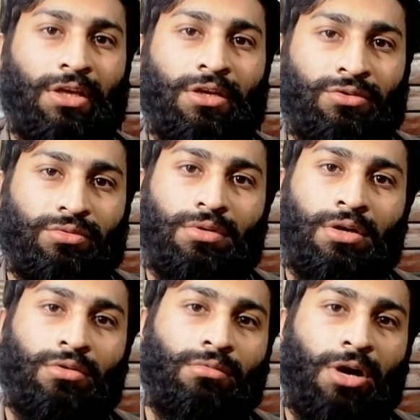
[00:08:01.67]
eat sugar
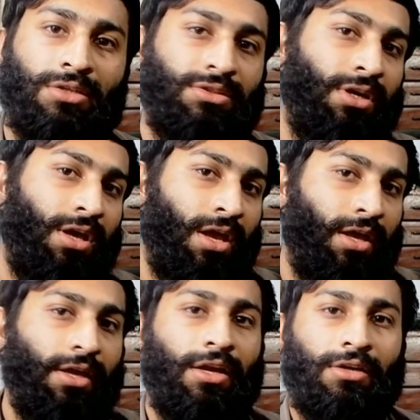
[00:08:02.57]
too much.
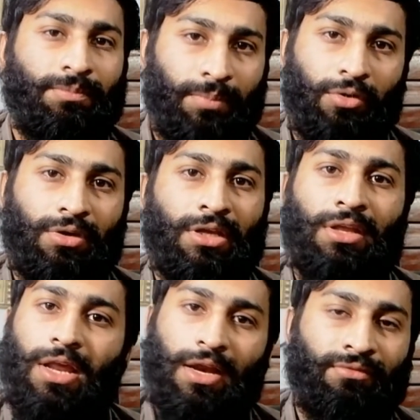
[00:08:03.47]
Eat
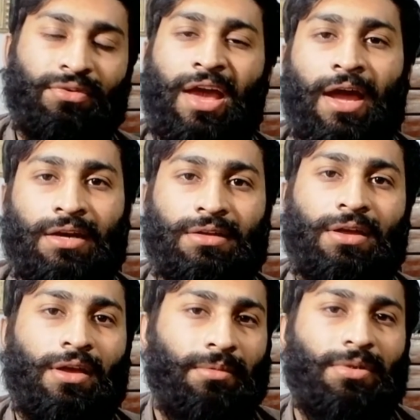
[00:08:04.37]
protein and fat,
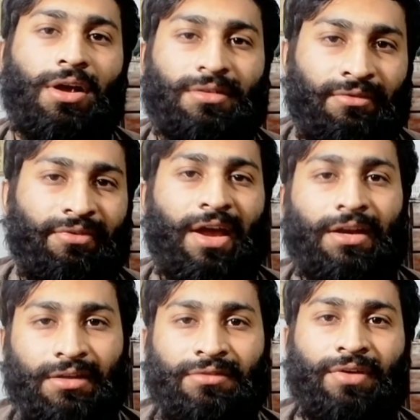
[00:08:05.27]
because the fat
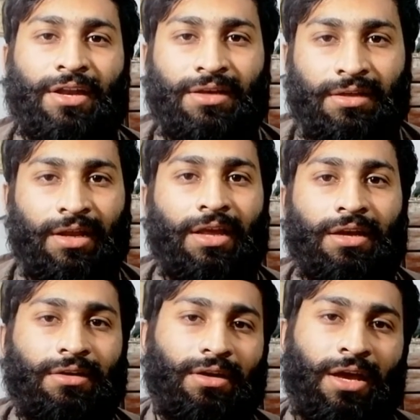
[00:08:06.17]
is very
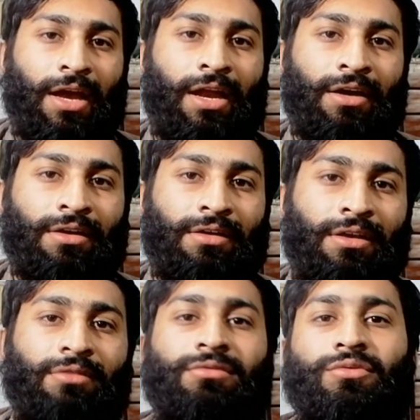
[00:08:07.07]
great and
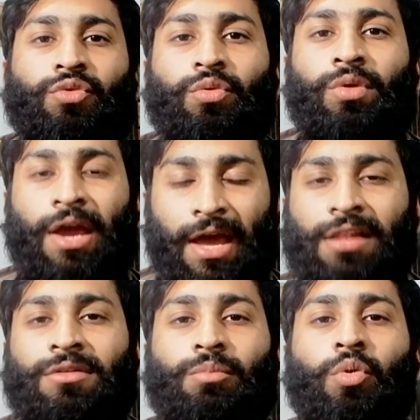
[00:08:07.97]
give you
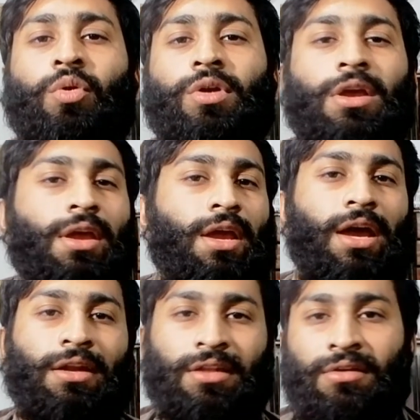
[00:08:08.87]
health more.
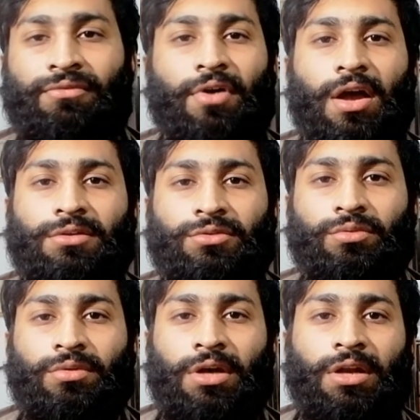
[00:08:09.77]
And the refined
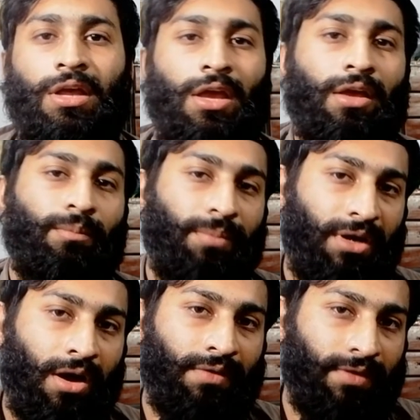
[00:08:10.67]
sugar,
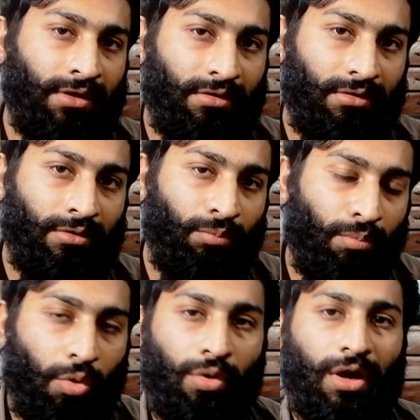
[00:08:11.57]
because in
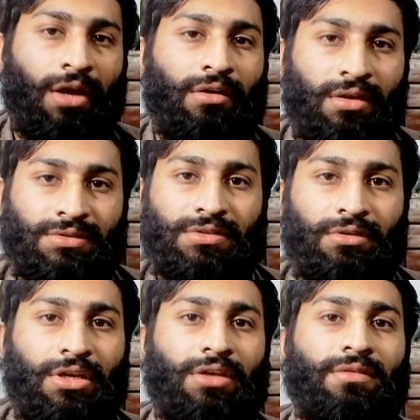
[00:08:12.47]
more
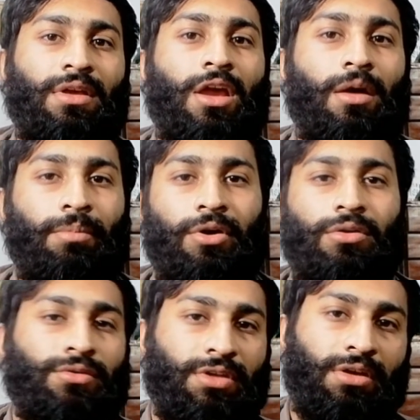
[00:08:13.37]
industries
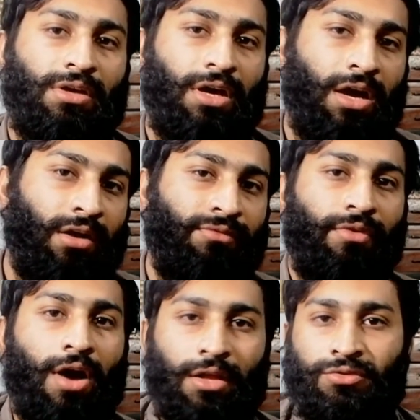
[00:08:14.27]
producing a
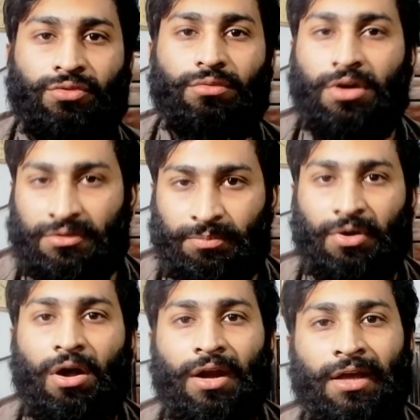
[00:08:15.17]
refined sugars
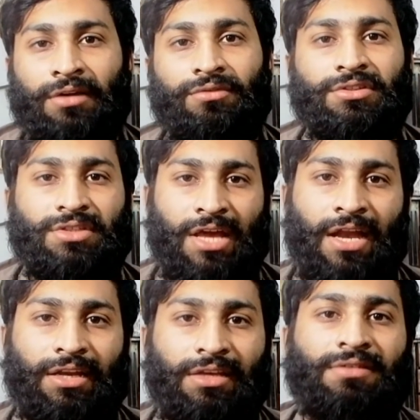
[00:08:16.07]
product, which
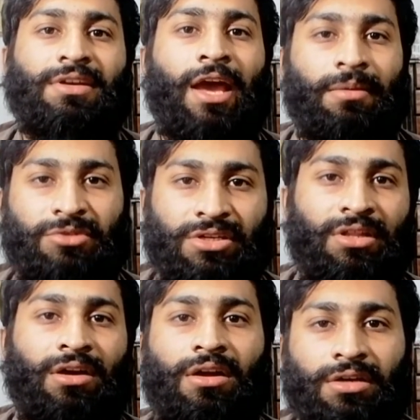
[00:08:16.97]
that is damaging the
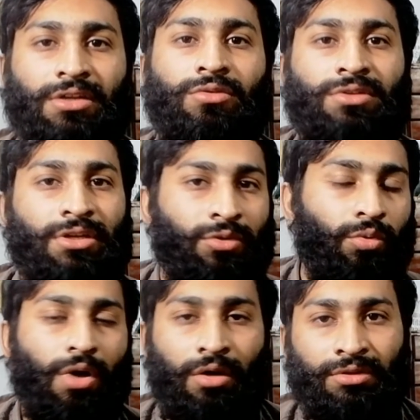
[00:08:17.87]
continuously
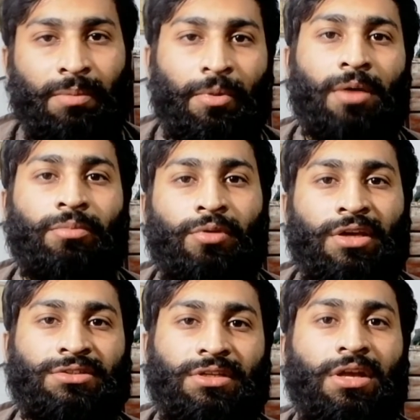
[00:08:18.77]
throughout the
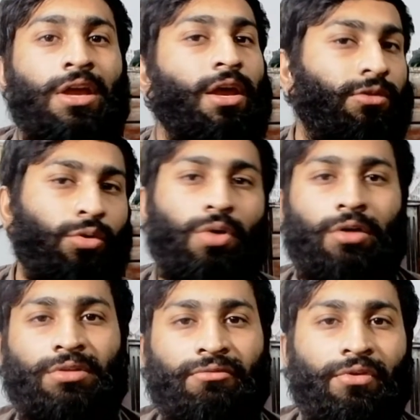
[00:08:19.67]
population,
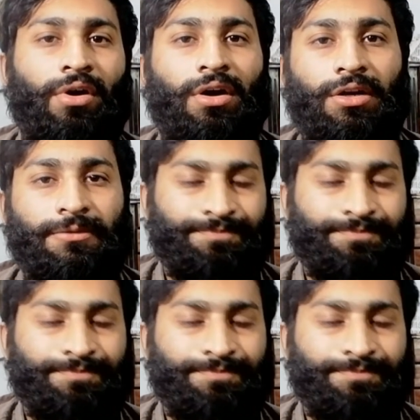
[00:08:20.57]
throughout the world,